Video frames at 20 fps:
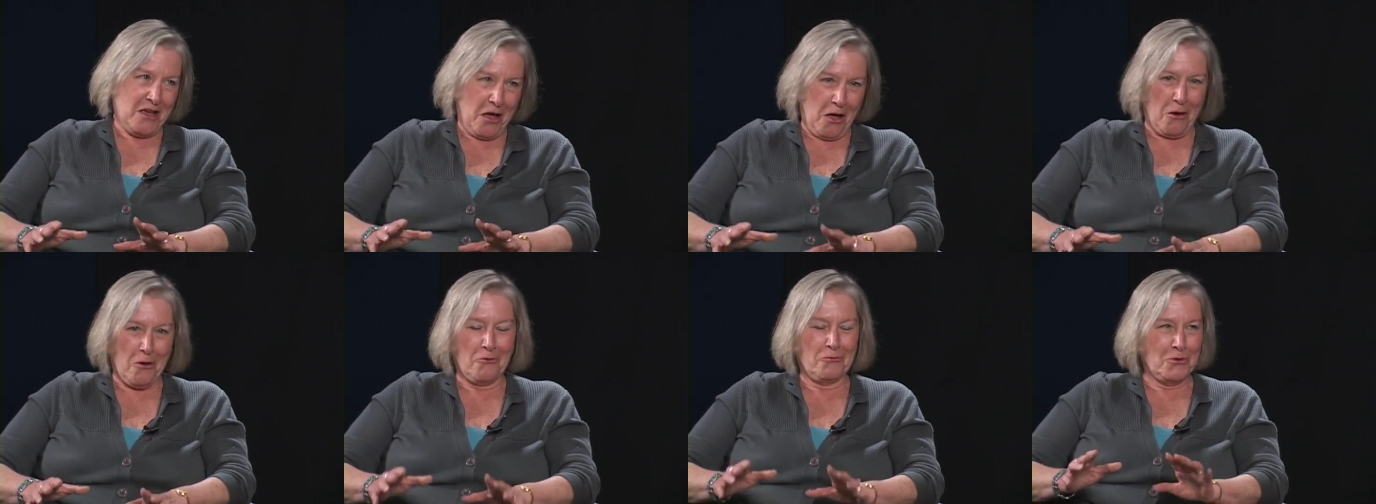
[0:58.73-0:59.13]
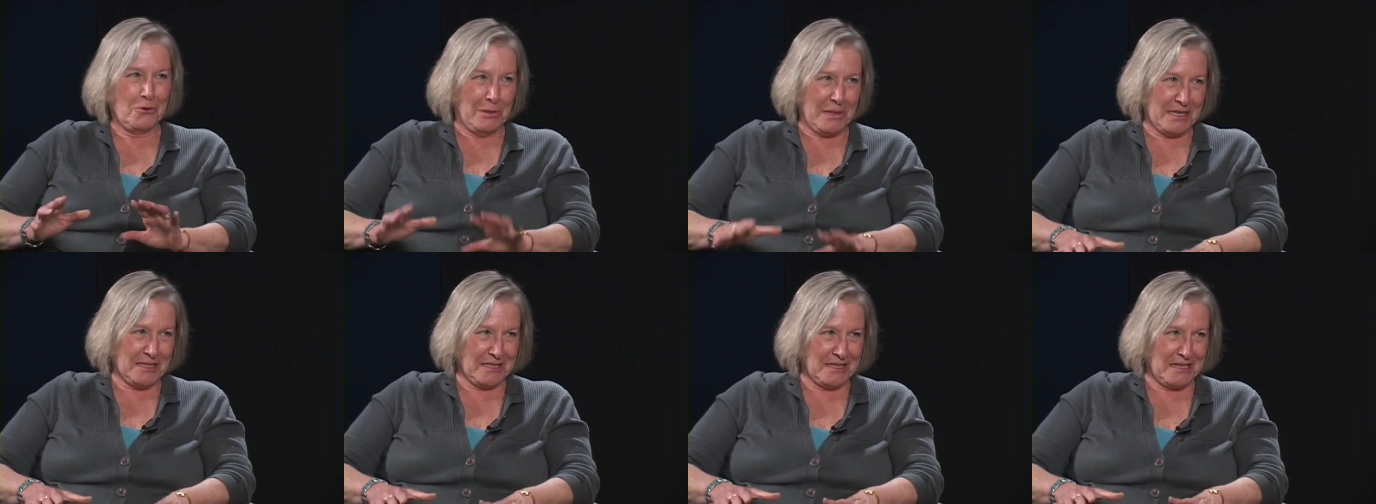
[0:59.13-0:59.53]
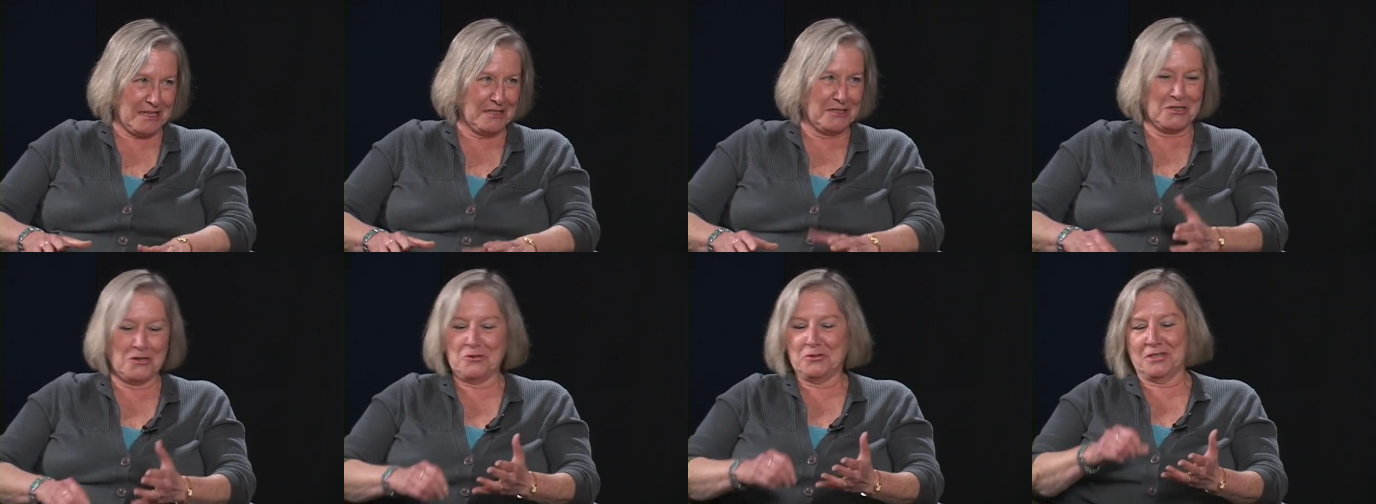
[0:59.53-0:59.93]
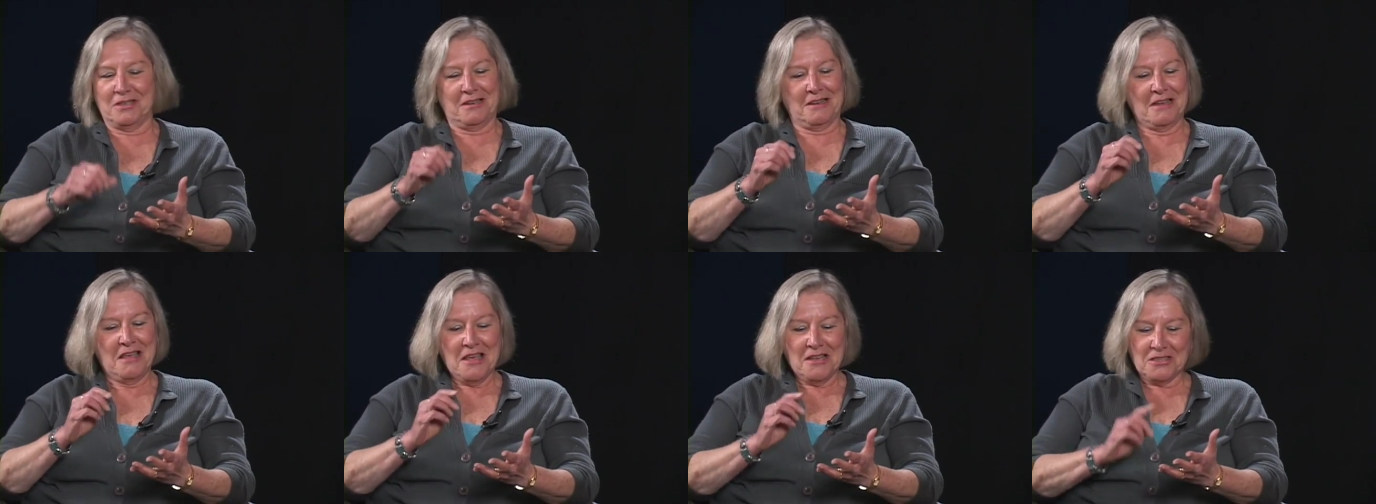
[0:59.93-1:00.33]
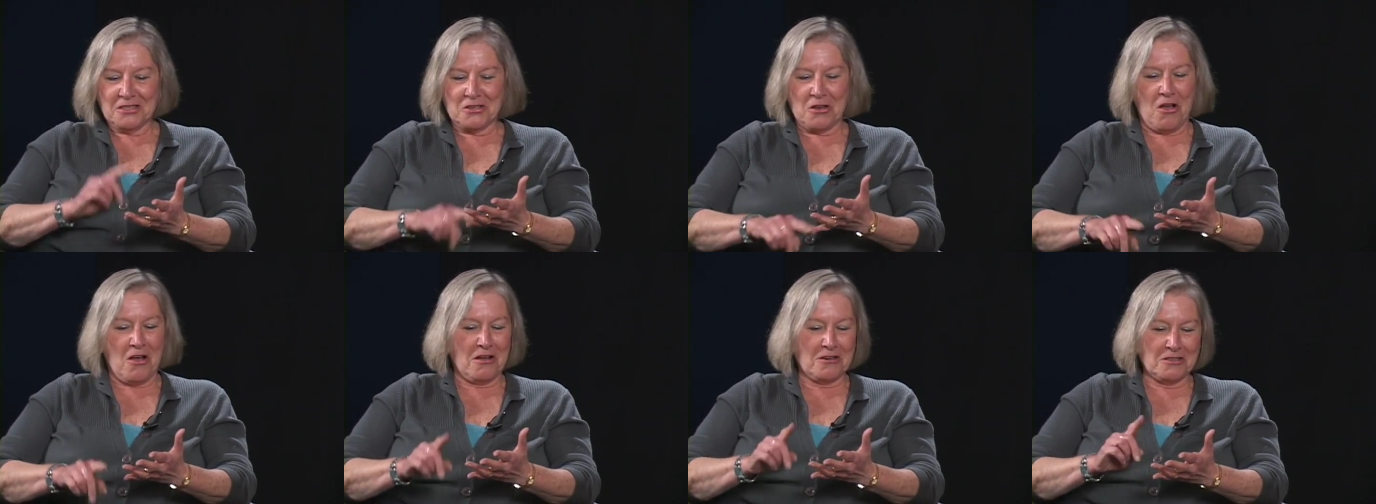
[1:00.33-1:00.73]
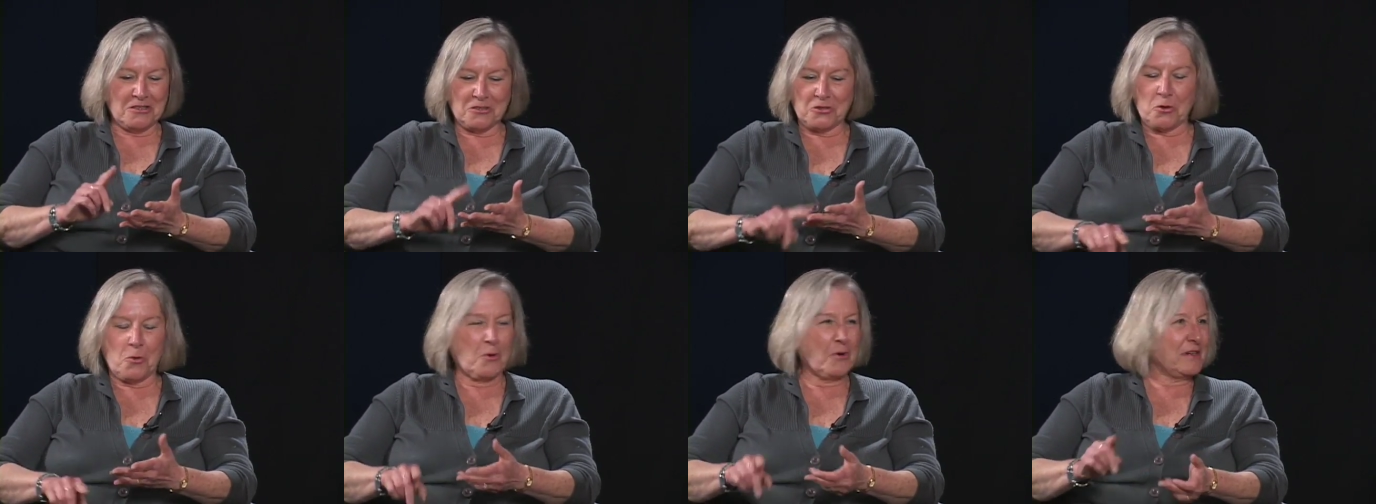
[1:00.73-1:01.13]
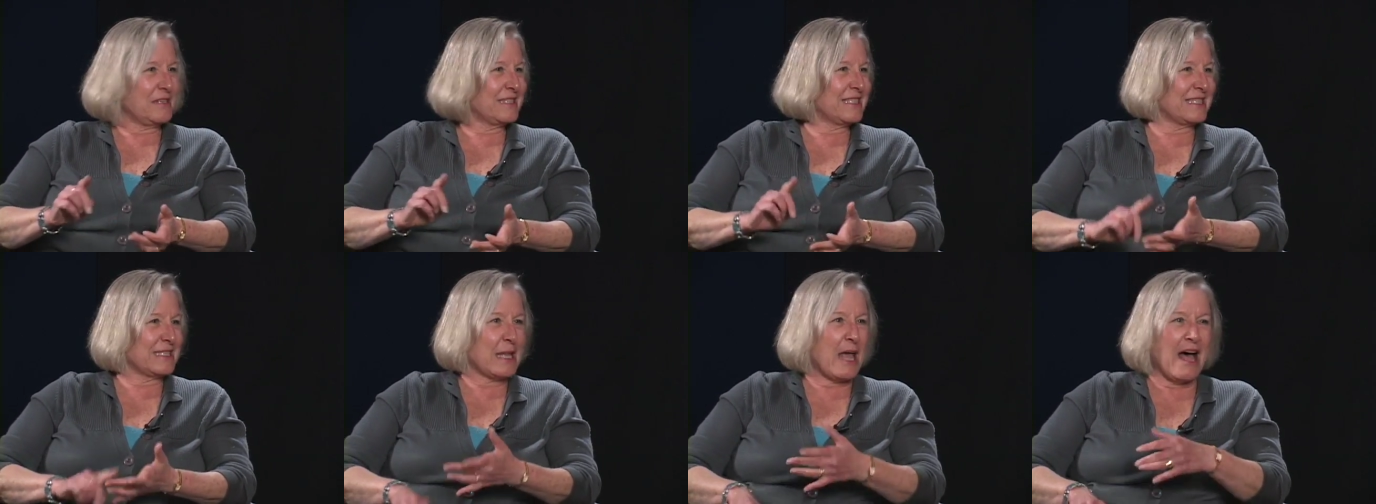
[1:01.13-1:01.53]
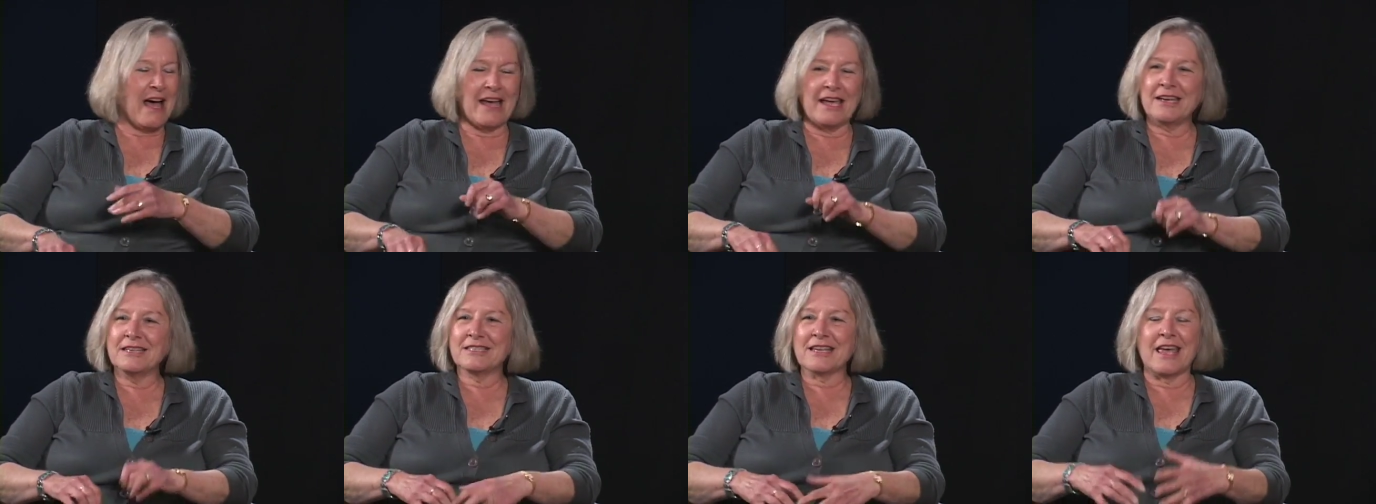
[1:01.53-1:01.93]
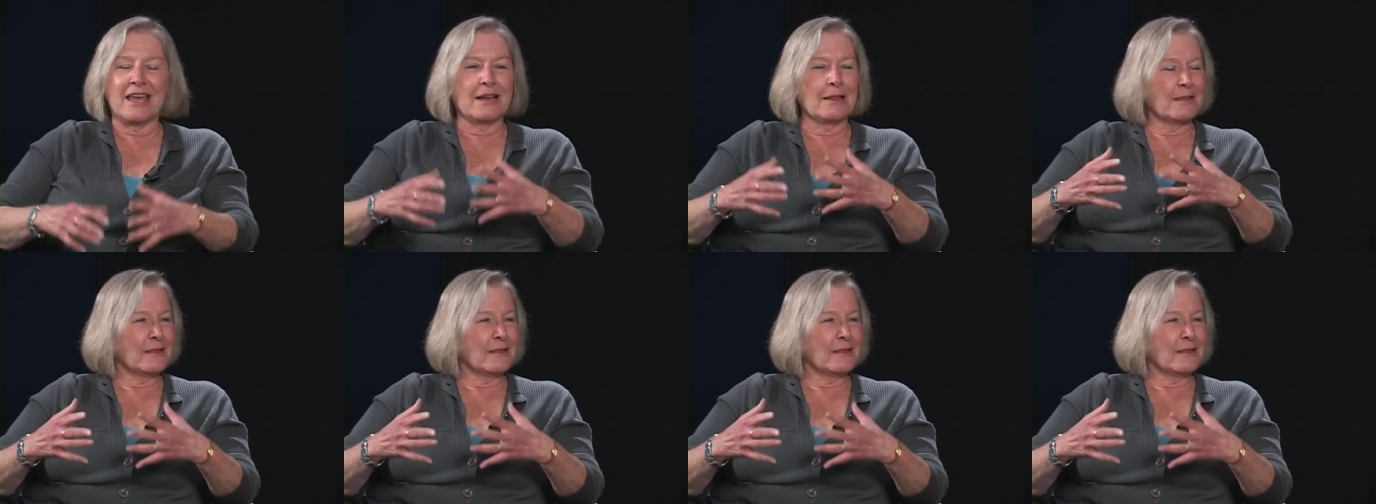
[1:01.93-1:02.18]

of Ulysses using songs, stories, slides, and a